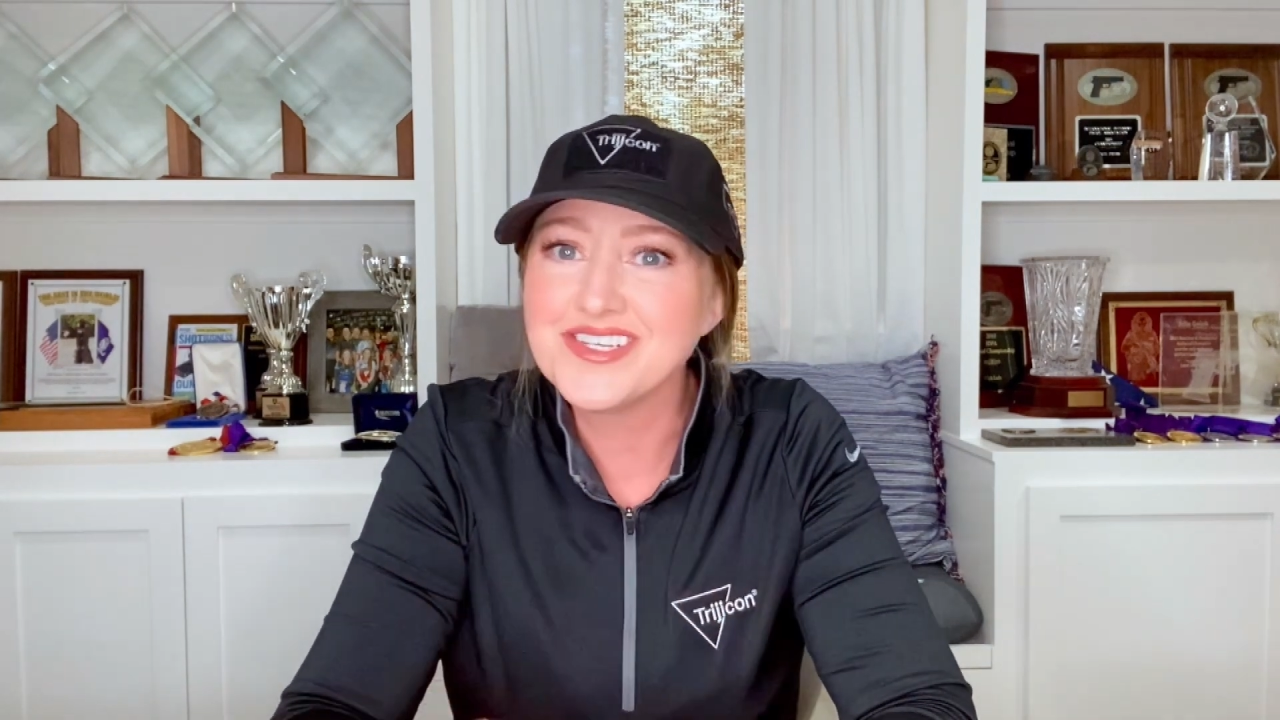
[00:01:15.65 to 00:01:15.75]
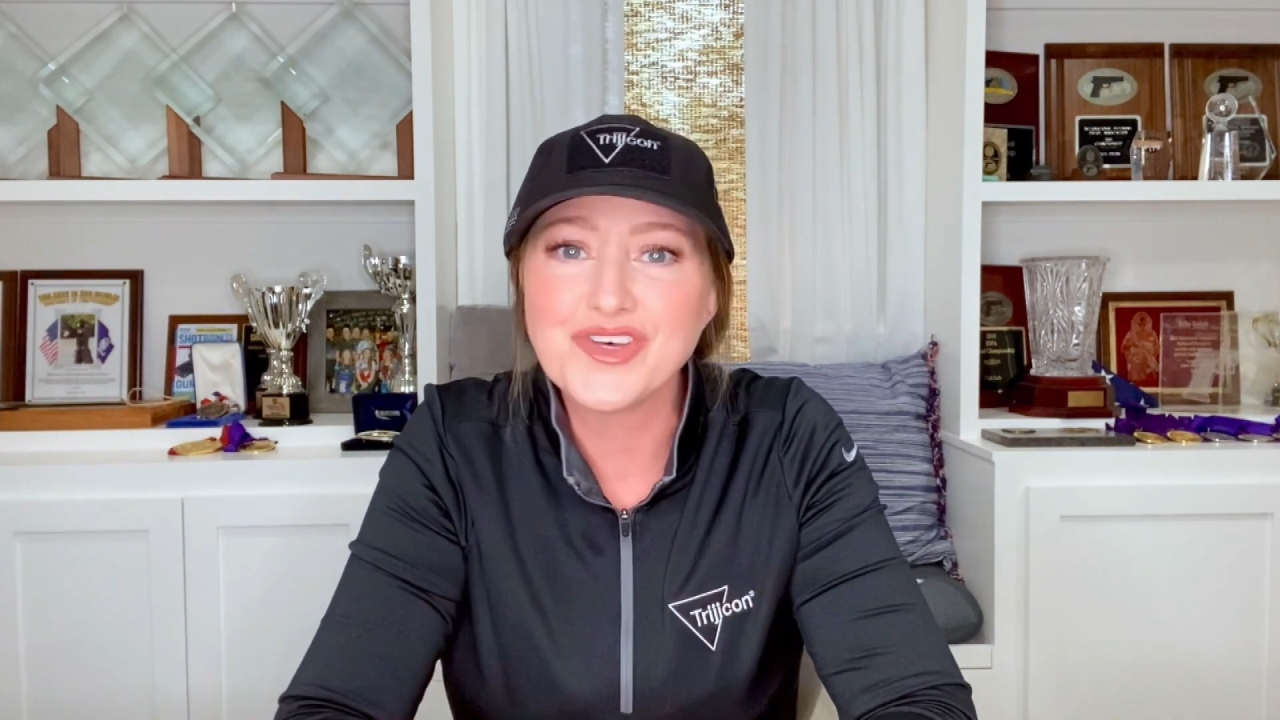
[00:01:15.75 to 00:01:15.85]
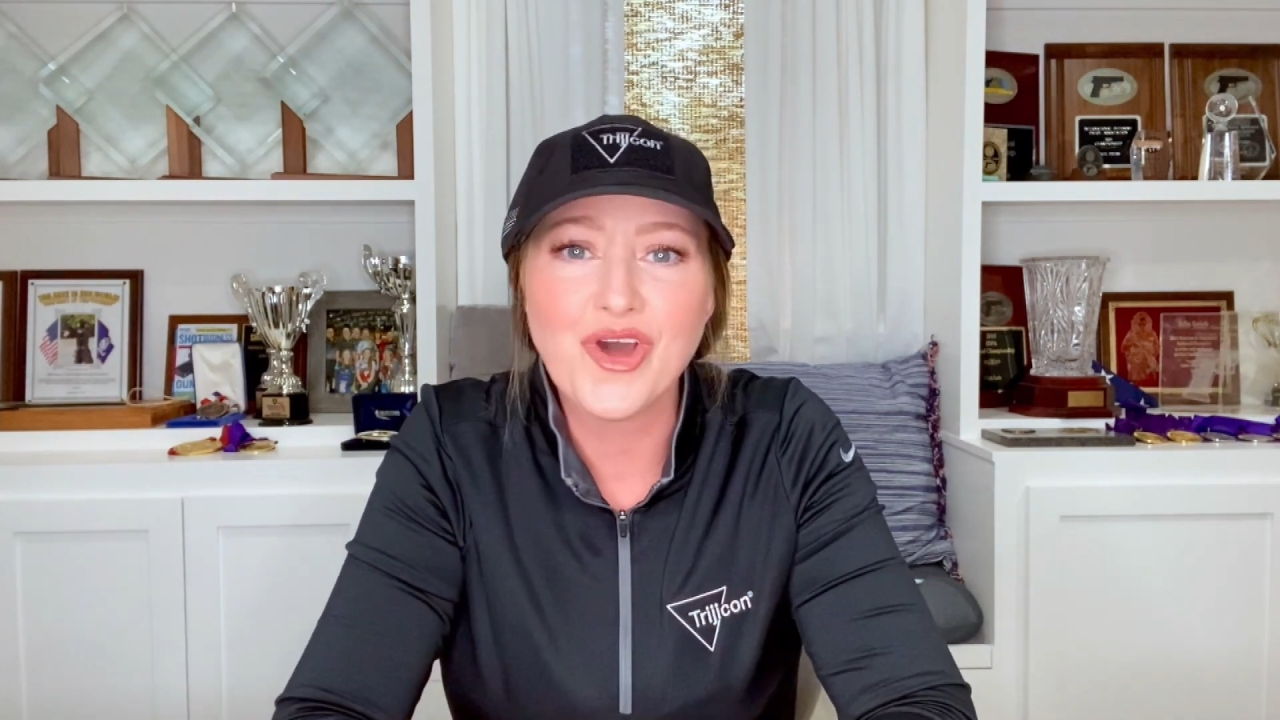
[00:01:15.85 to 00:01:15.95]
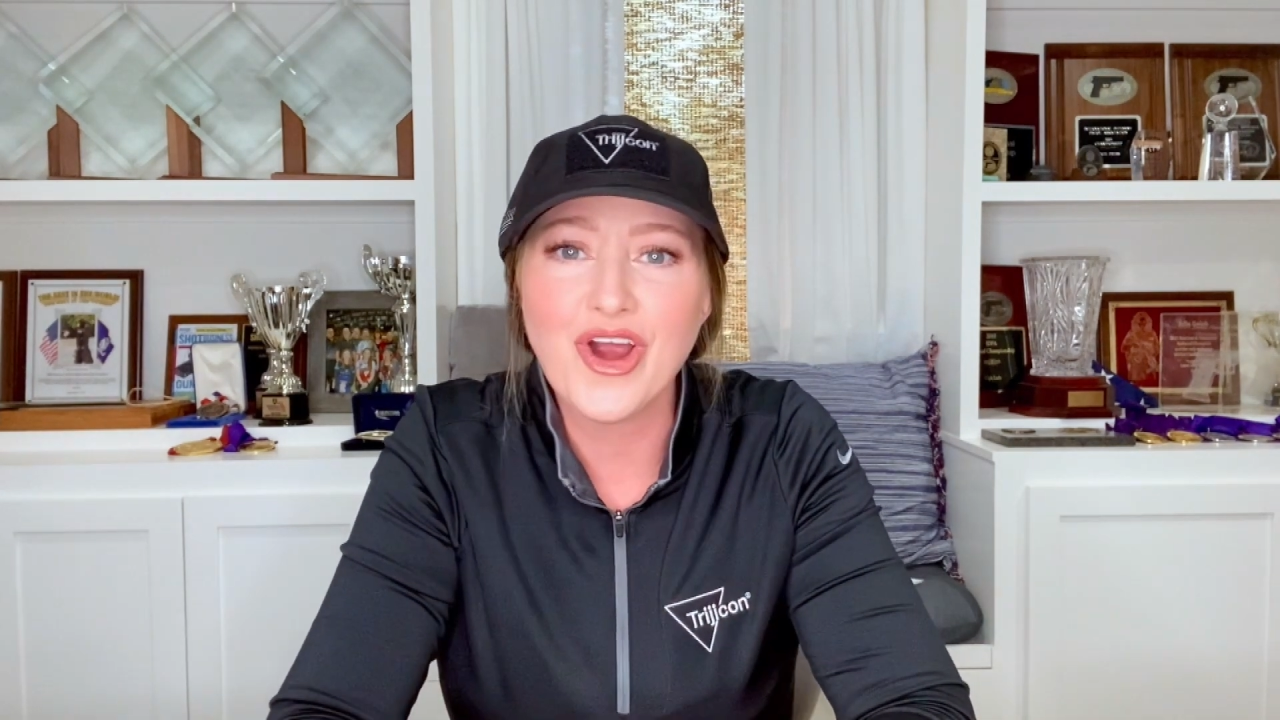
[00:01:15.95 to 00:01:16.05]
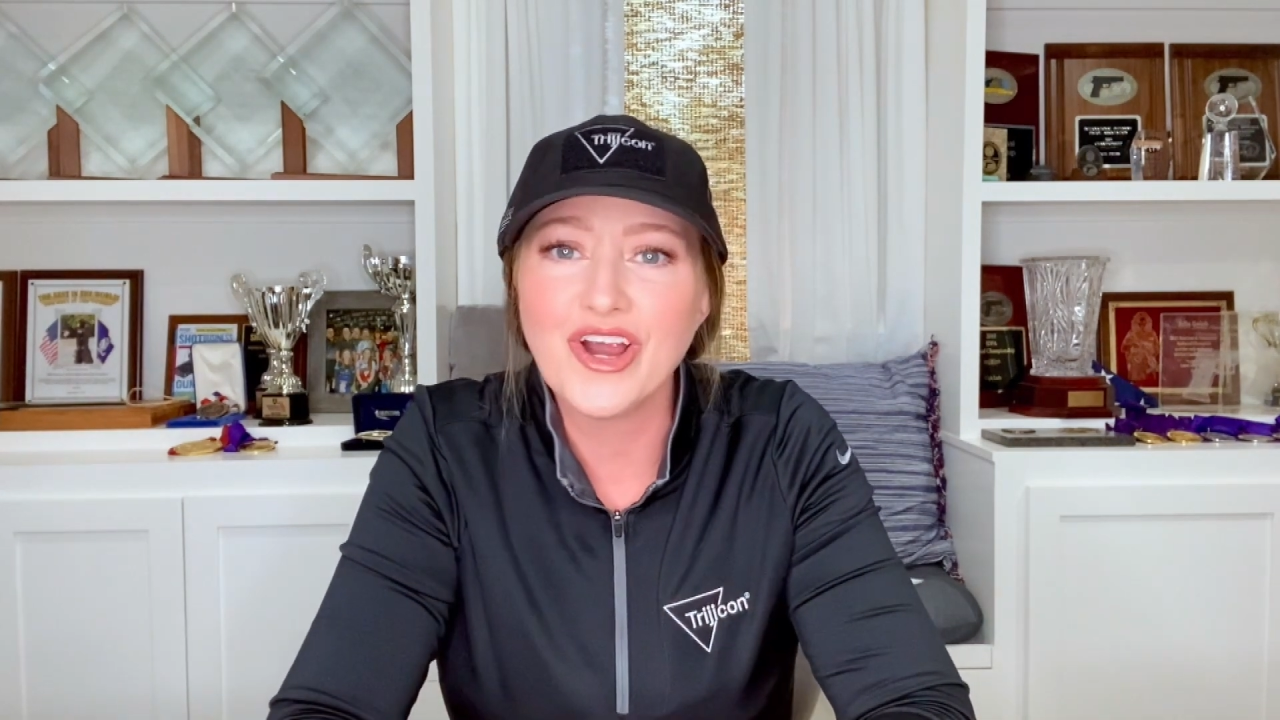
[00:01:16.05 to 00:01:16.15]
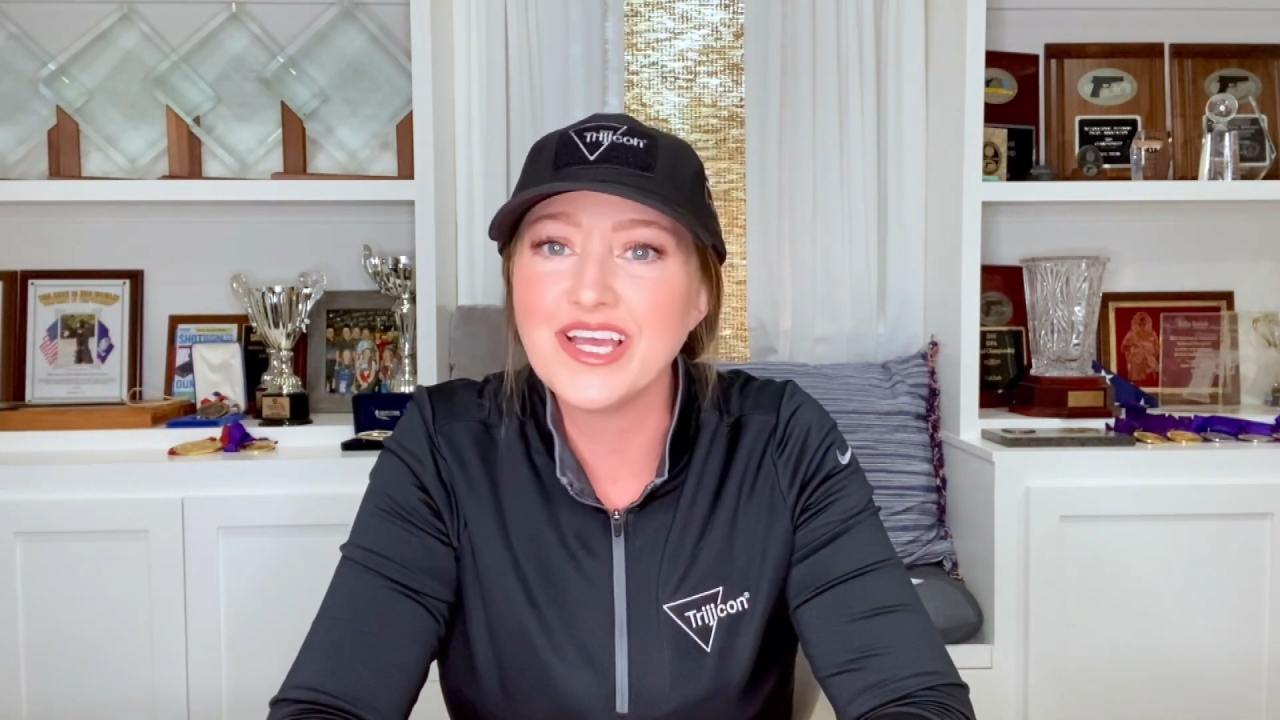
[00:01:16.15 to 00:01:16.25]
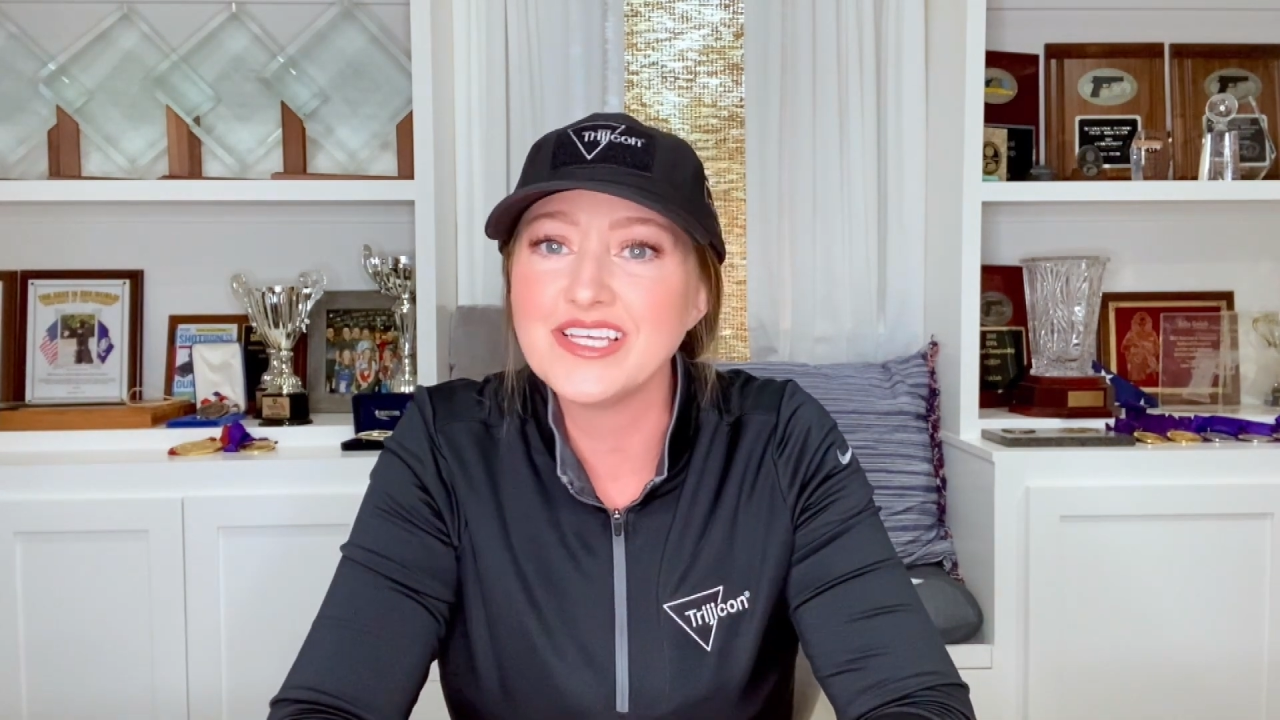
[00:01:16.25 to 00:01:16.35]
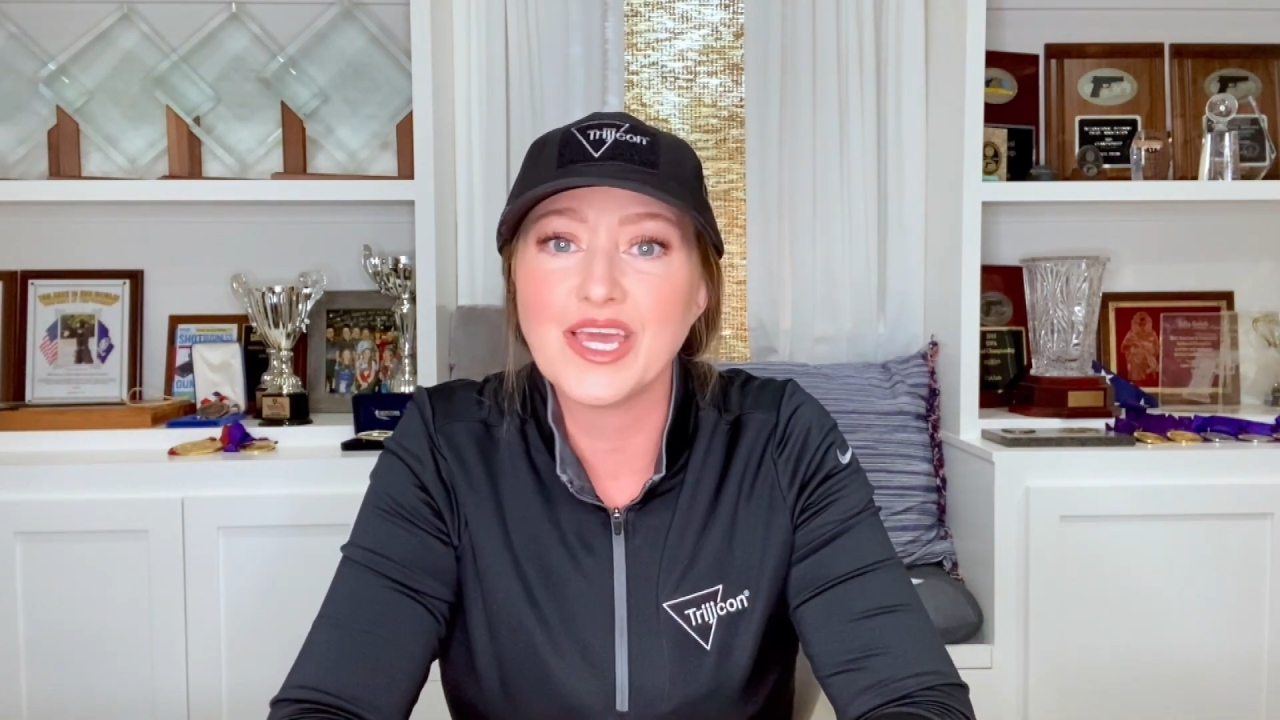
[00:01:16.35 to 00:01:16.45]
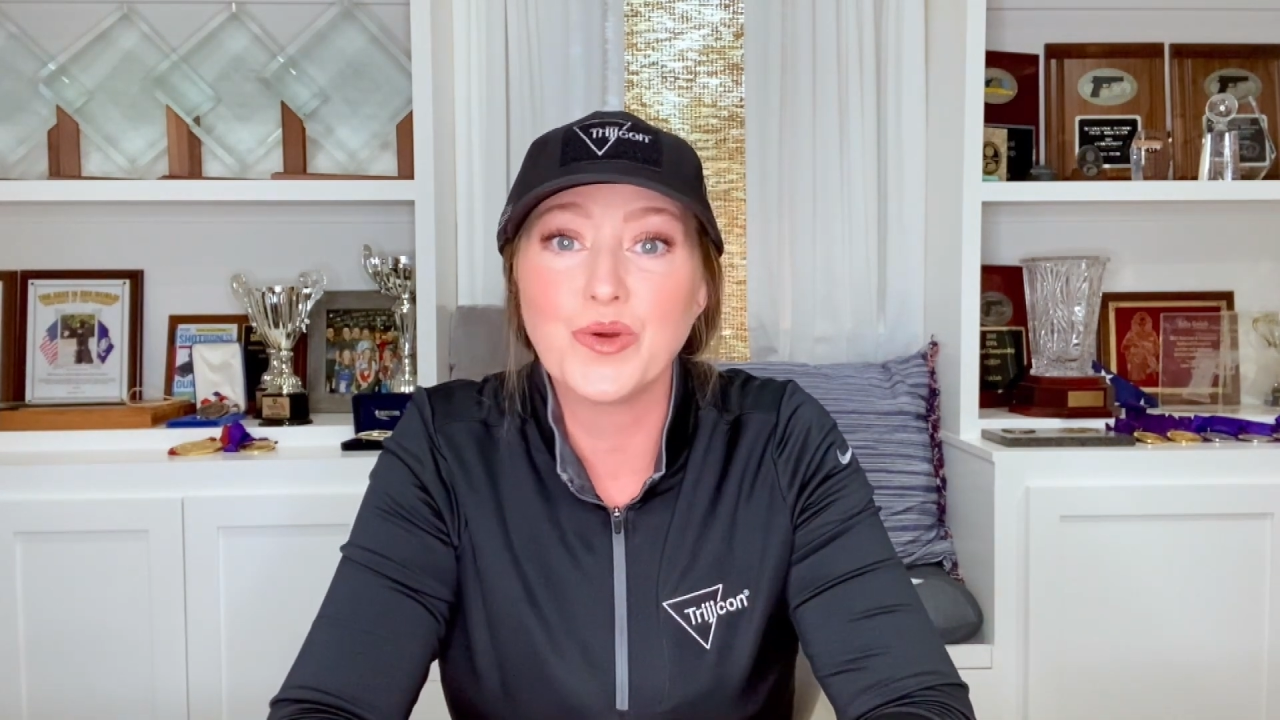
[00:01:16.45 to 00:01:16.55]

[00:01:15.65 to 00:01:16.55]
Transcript: as hard as I